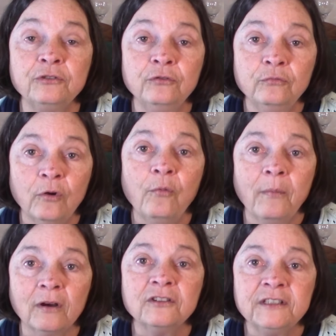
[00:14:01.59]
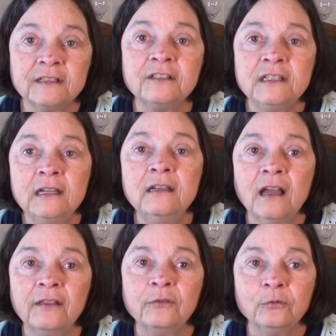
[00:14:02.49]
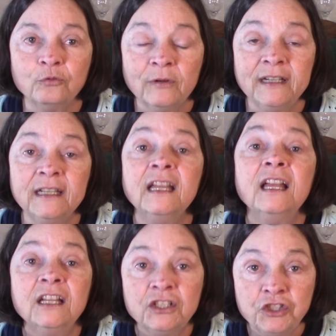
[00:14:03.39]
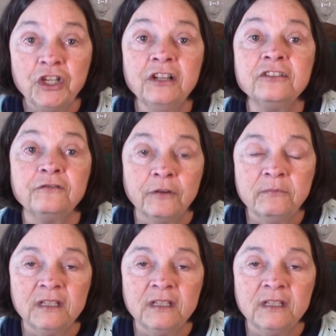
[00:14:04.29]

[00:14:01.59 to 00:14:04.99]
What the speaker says: who wrote Mark 16:9 through 20, just from